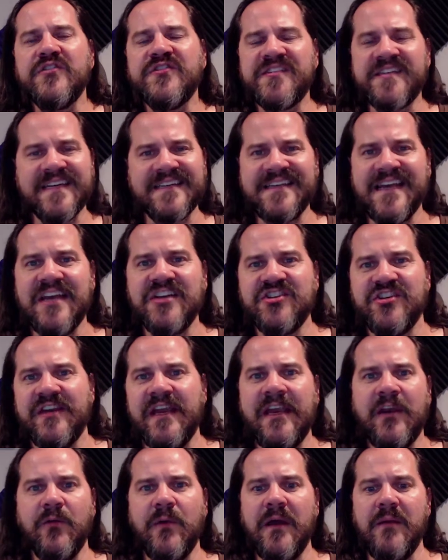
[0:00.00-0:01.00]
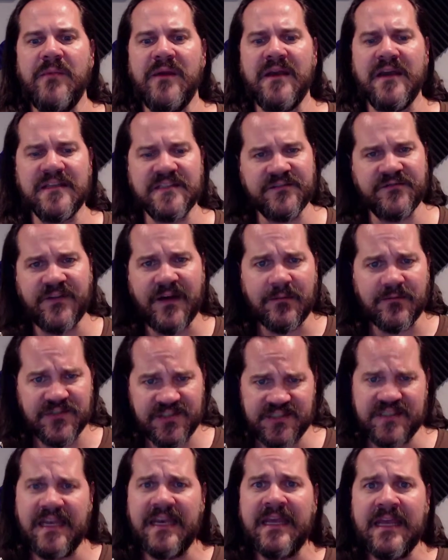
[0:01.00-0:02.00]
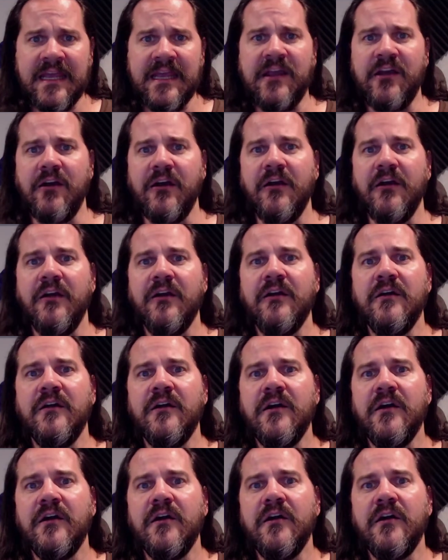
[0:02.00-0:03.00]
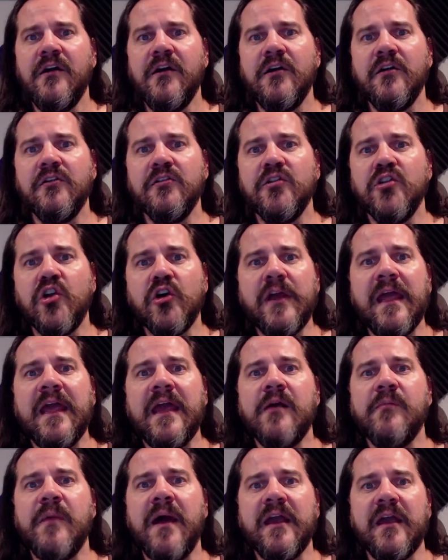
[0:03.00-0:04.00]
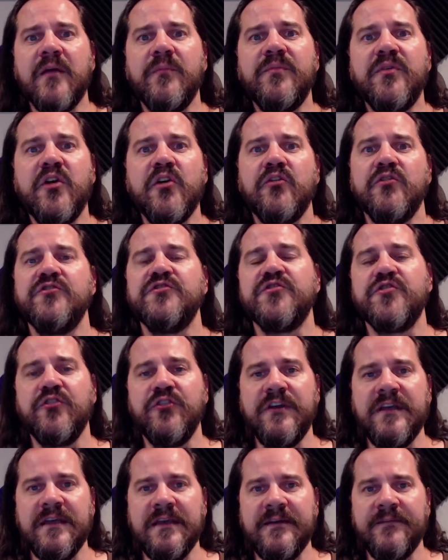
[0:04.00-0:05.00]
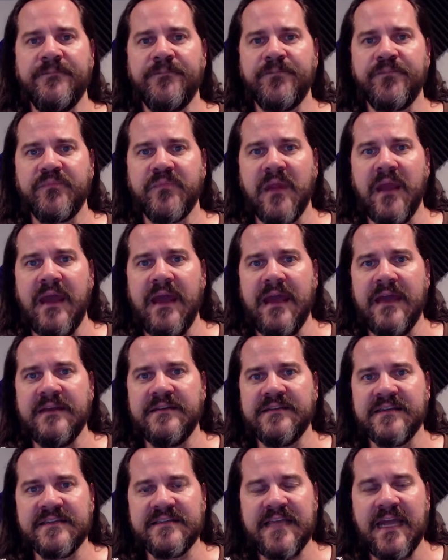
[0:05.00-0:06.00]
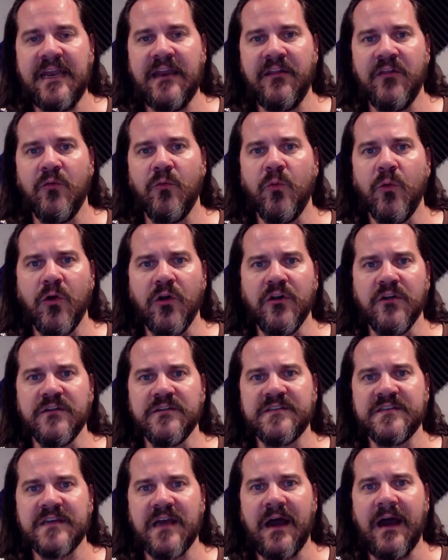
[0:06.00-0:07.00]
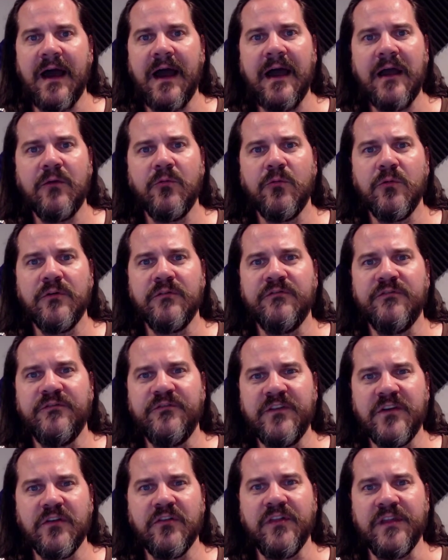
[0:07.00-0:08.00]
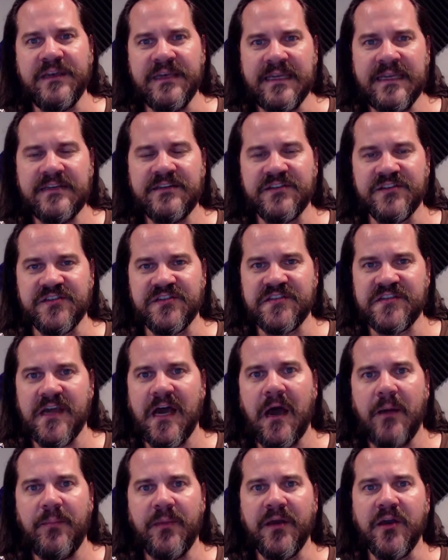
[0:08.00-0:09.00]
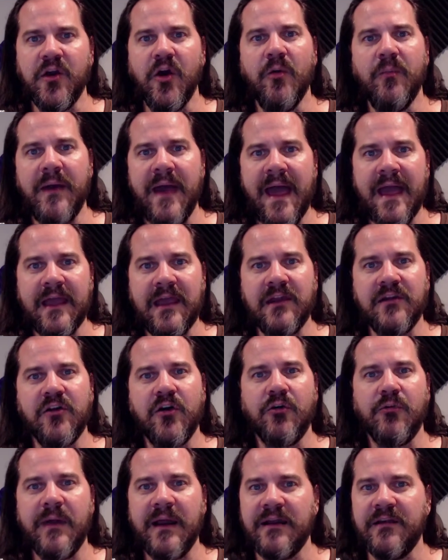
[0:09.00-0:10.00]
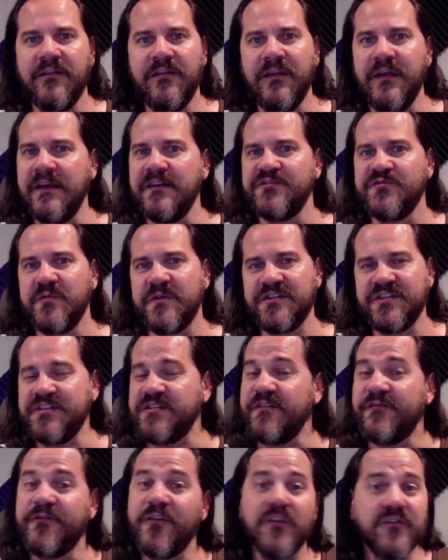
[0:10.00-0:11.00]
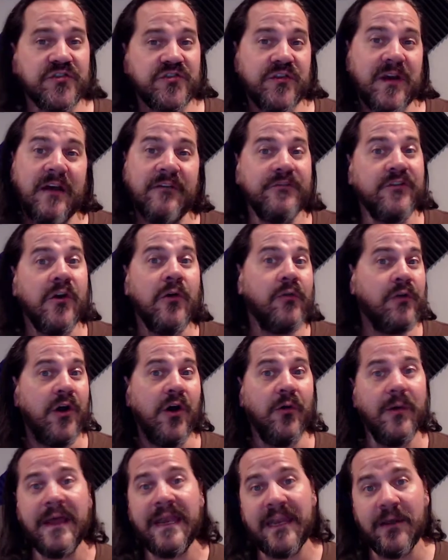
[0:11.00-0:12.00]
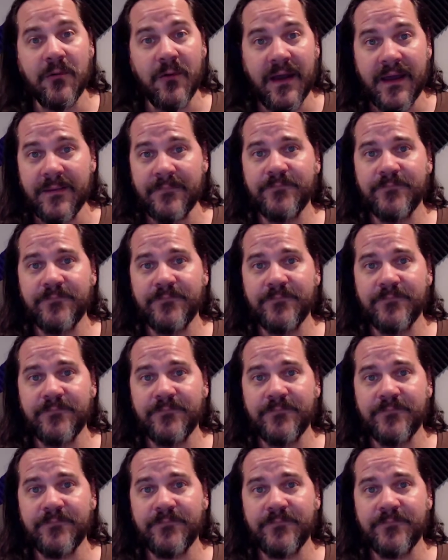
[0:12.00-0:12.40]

dictation anyway, because if I was sitting here looking at my computer screen and dictating the words, I would feel the need to stop and go back and correct things, which is a first draft no-no anyway.